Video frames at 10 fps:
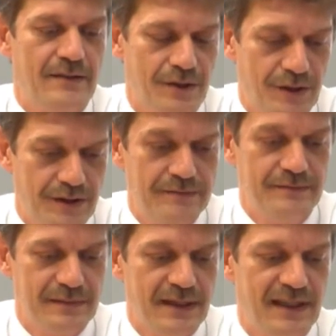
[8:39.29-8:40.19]
Or,
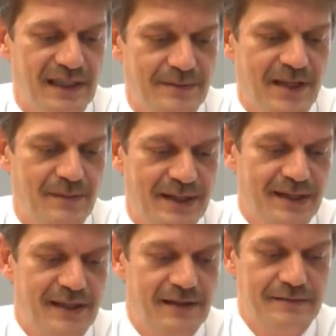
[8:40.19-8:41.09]
in
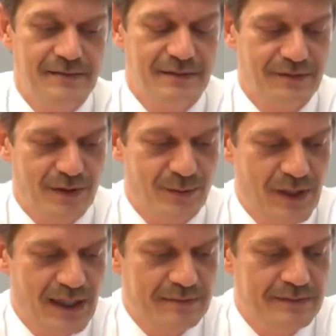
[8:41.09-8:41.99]
mathematical
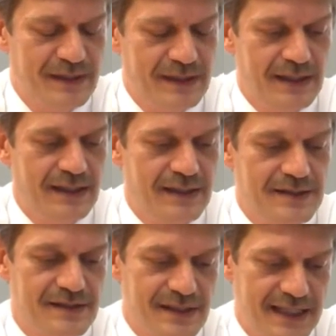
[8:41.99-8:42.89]
formula,
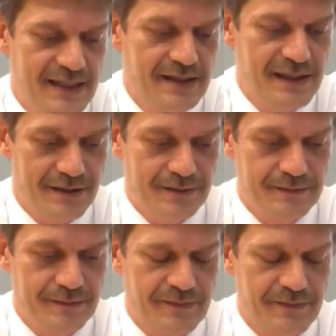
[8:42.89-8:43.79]
it's stated here.
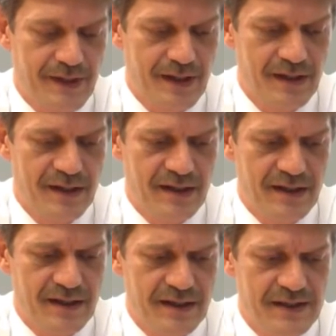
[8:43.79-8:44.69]

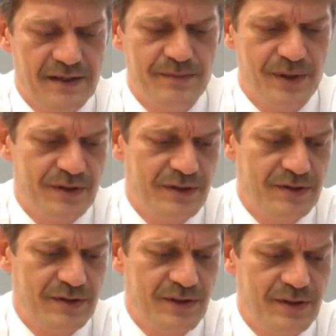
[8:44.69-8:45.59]
Uh, it's
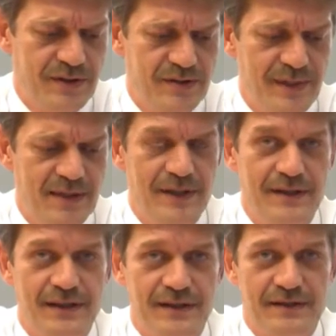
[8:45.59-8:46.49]
important to note
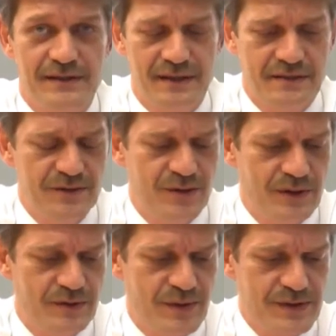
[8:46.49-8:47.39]
maybe that uh,
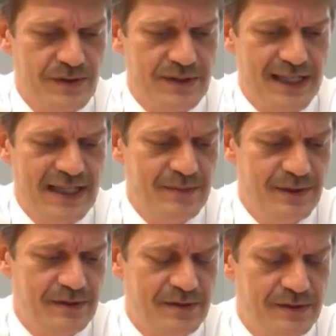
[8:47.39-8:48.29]
Newton was not
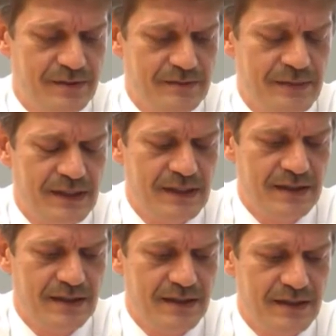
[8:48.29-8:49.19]
able to,
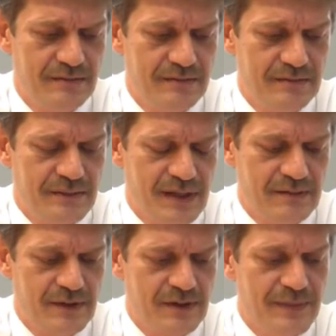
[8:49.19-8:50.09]
um,
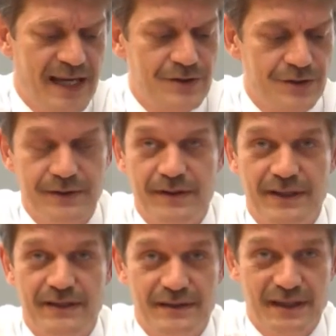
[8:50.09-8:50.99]
um to measure
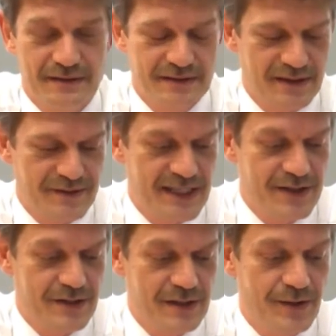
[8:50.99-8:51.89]
the,
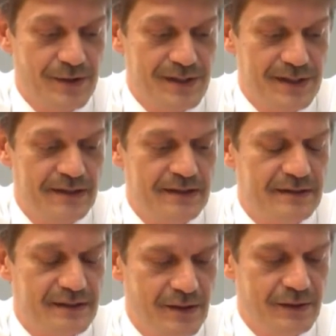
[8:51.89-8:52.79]
gravitational constant
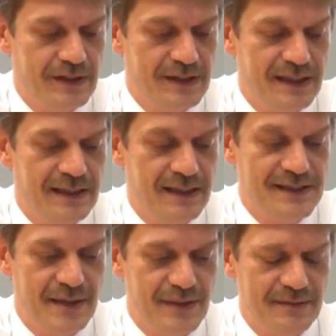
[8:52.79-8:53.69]
denoted here as
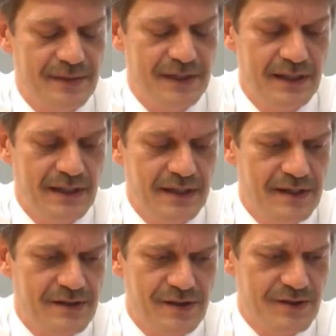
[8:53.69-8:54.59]
gamma.
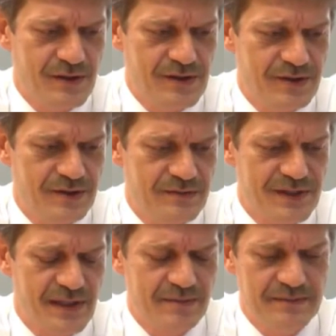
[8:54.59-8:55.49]
This was also
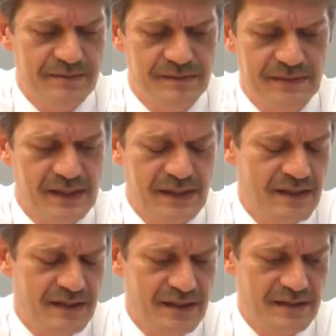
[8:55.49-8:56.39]
some
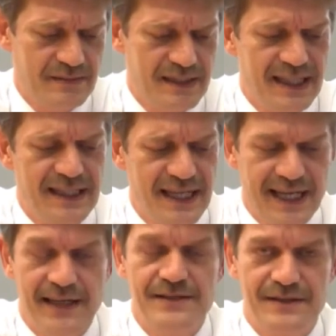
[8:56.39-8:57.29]
um,
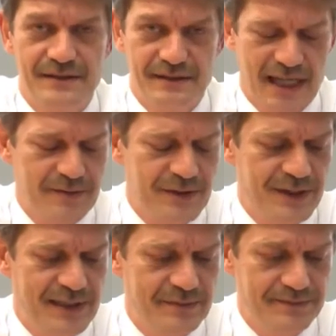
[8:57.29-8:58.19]
decades
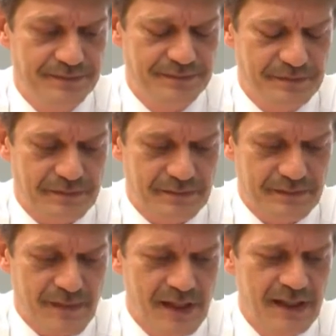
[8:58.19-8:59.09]
after him.
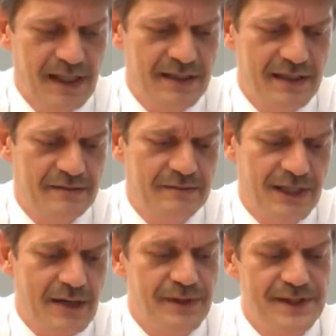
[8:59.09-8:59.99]
He had a
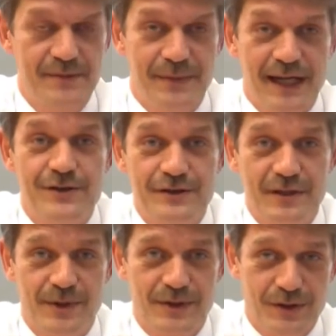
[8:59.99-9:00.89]
rough
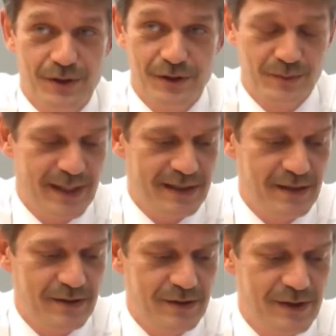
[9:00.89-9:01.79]
estimation about the order of
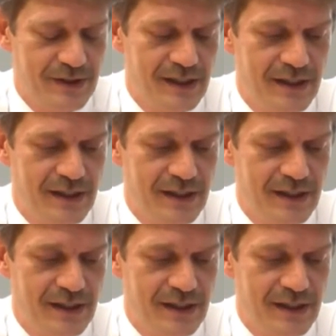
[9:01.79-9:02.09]
magnitude.